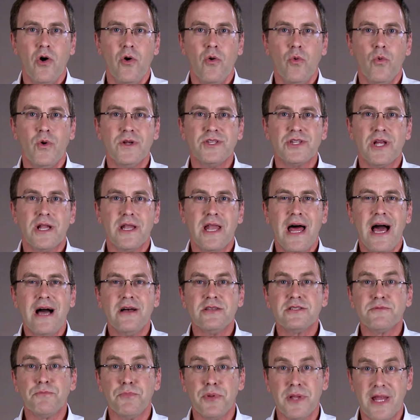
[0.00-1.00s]
which
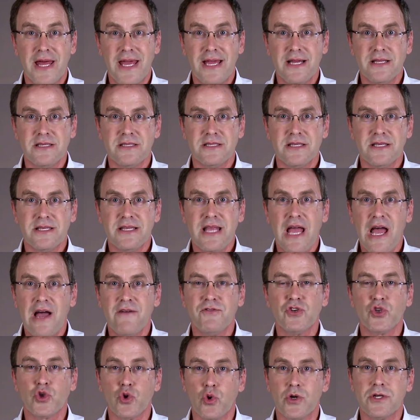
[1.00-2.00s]
allows plants to have
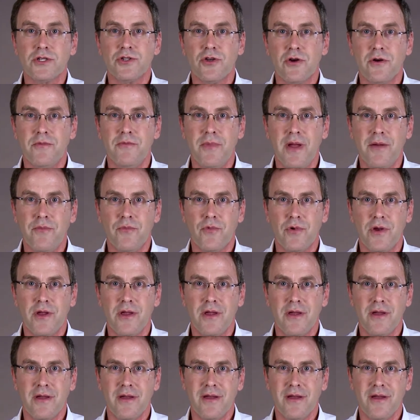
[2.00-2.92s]
short-term memory.